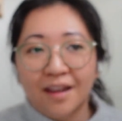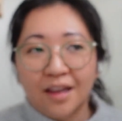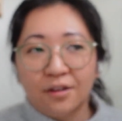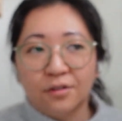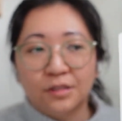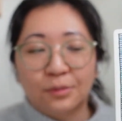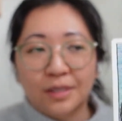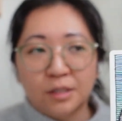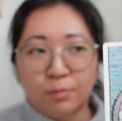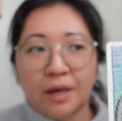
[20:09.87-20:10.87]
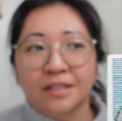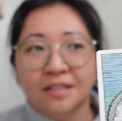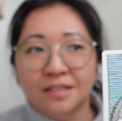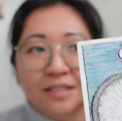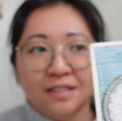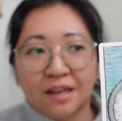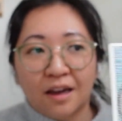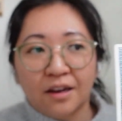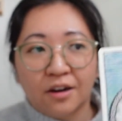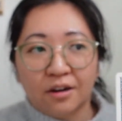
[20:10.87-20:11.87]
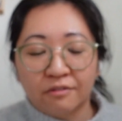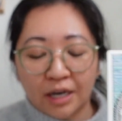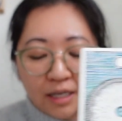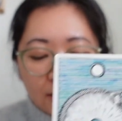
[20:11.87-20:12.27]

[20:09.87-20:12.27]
and also expressing desire, right?